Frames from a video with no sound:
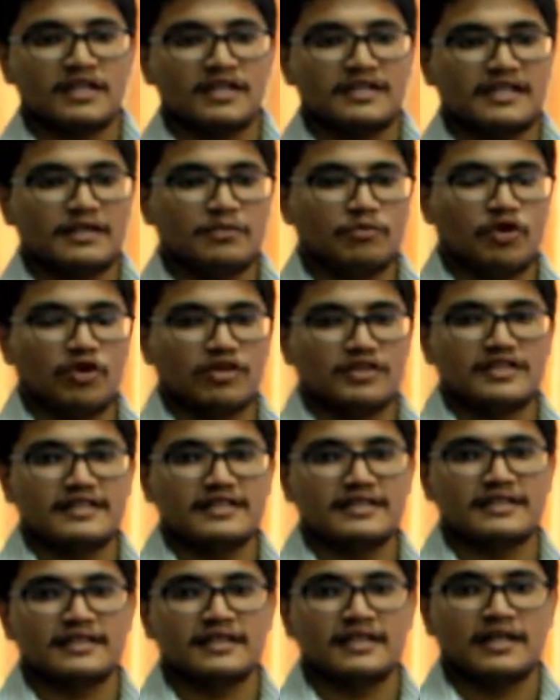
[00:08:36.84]
slip
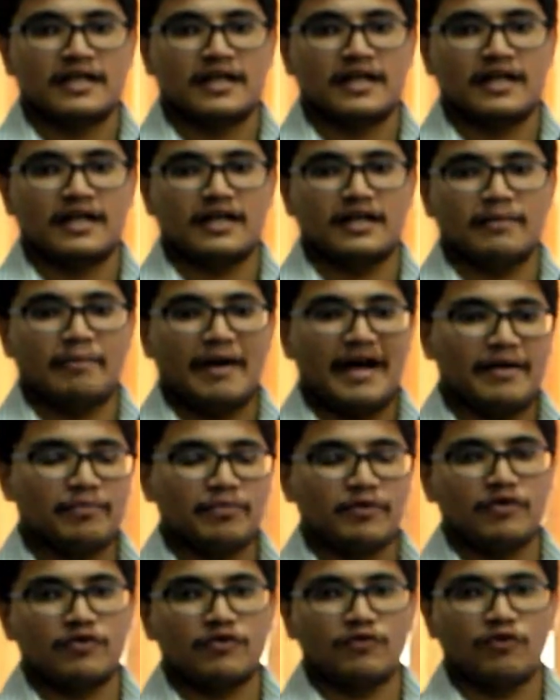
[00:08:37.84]
gauges, and
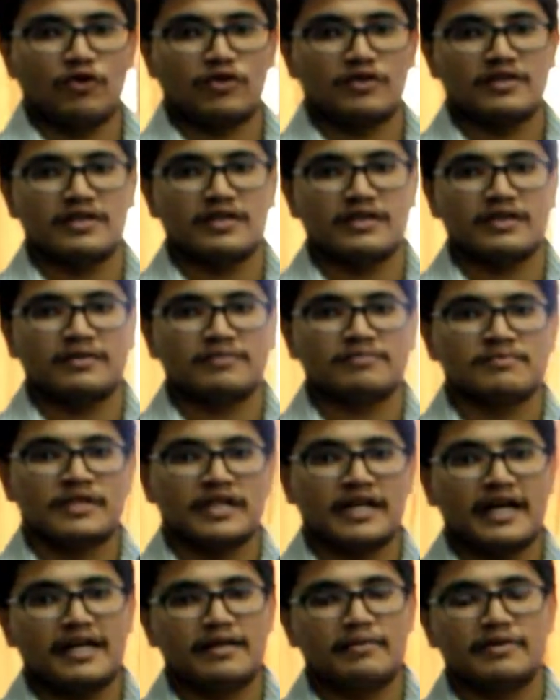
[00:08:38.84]
manpower for the
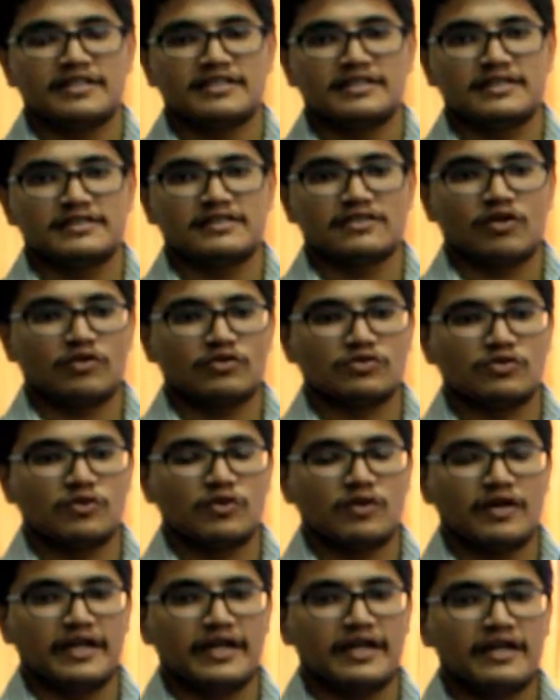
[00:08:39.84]
calibration is also
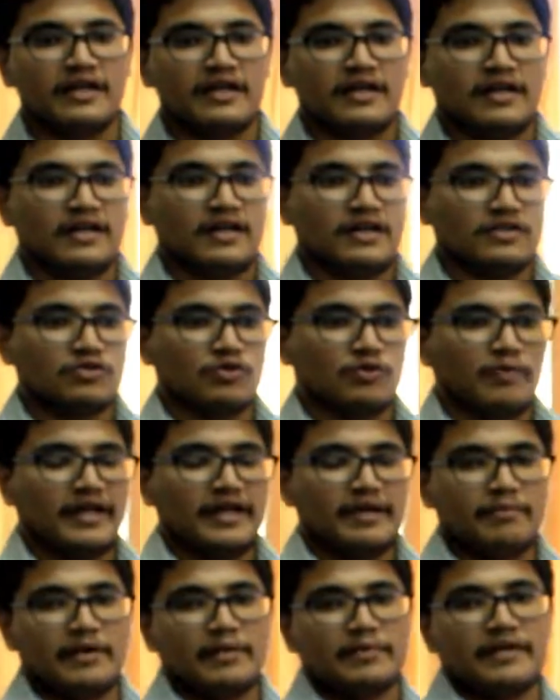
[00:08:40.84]
high. So by
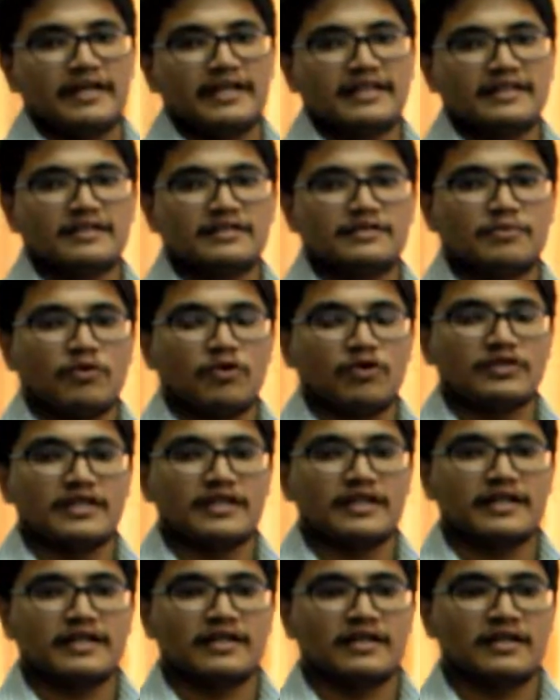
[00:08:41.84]
implementing this
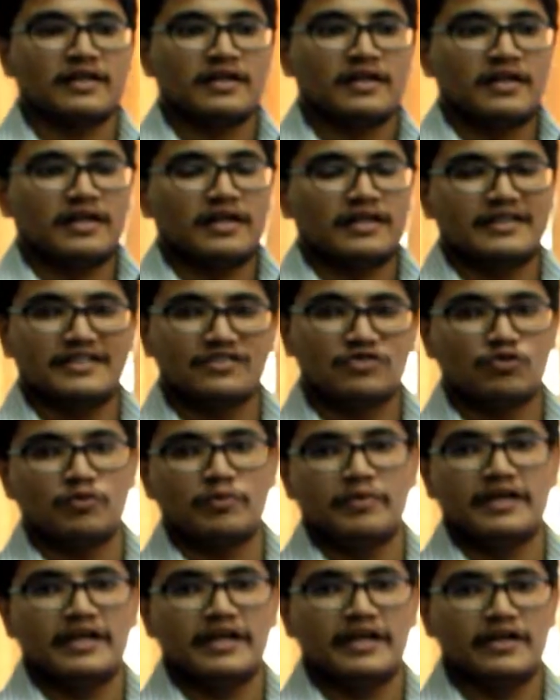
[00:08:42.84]
project, these to
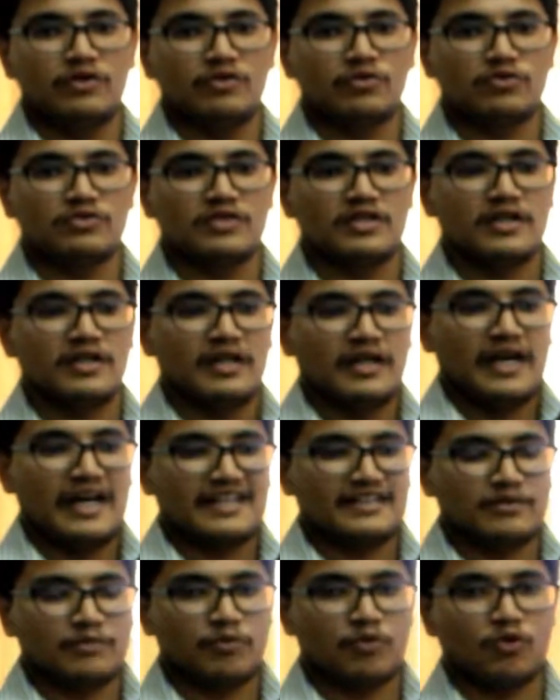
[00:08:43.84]
be reduced.
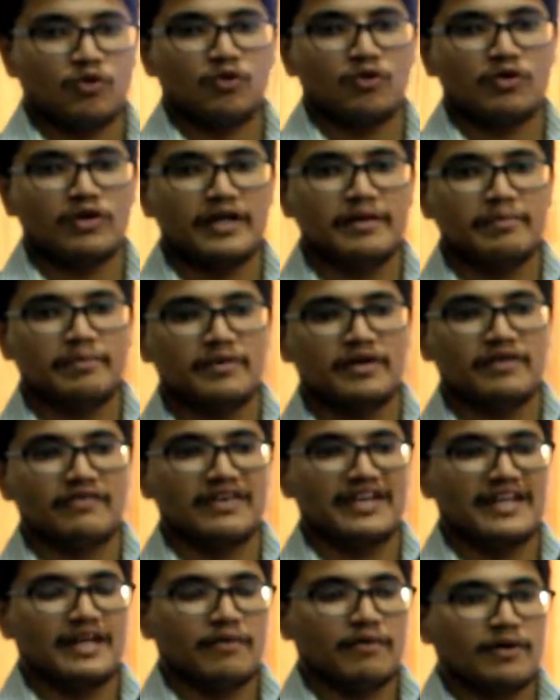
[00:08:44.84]
As a prototype,
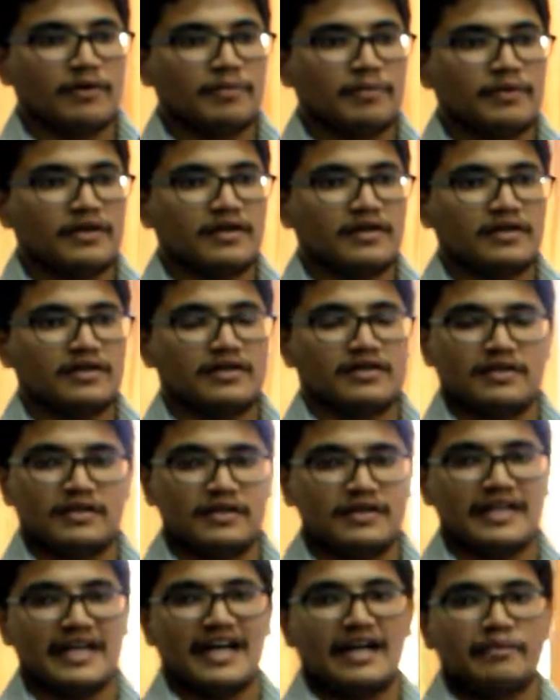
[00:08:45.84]
we developed
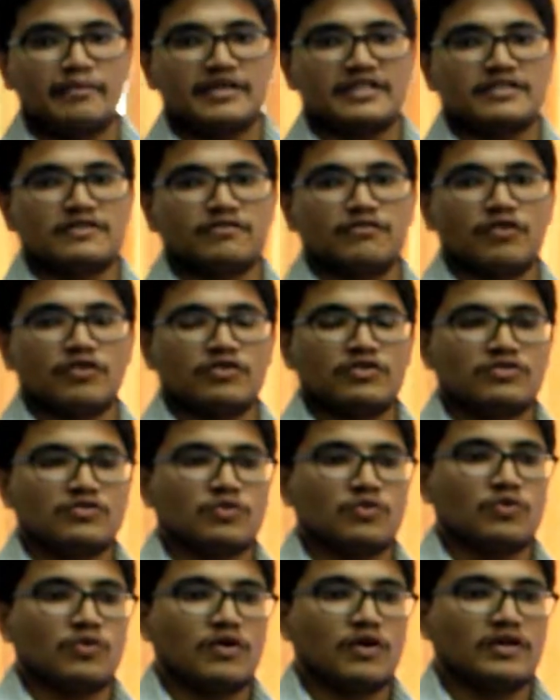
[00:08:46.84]
the calibration for the
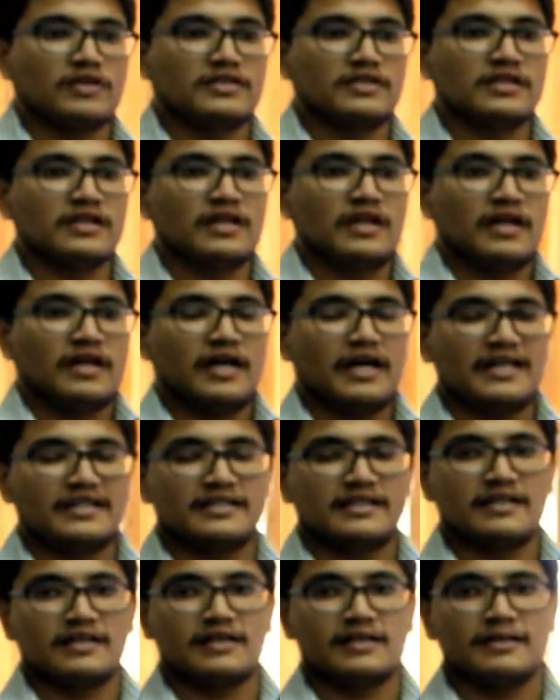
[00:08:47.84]
screw gauge.
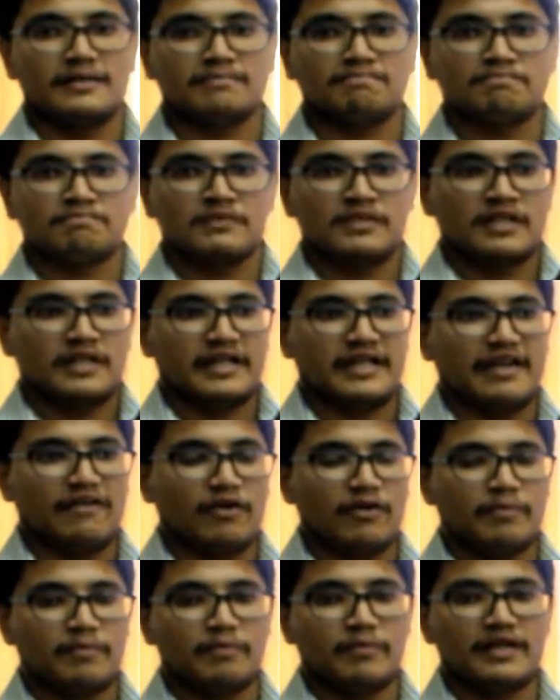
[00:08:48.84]
As a
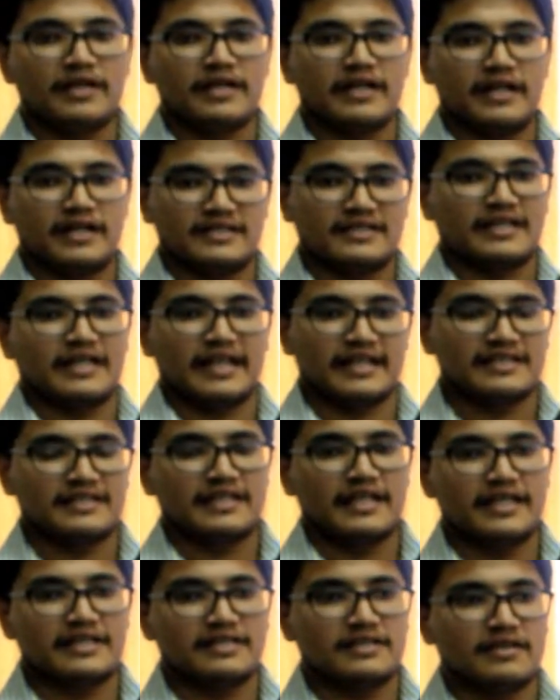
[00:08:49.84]
development, as a next
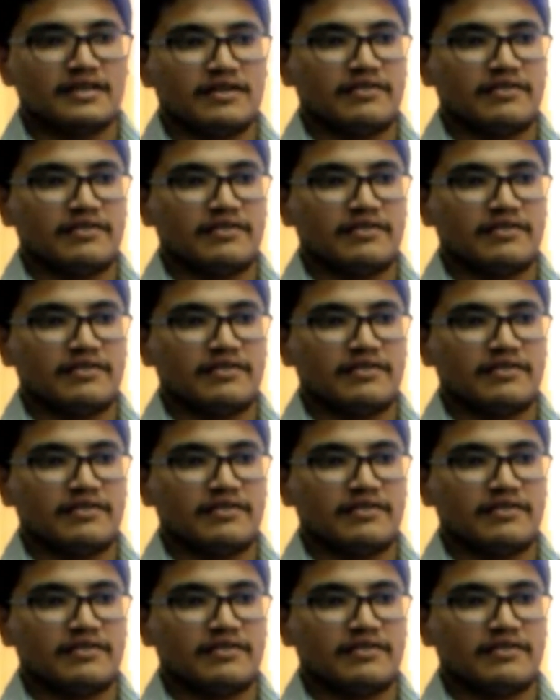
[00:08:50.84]
stage,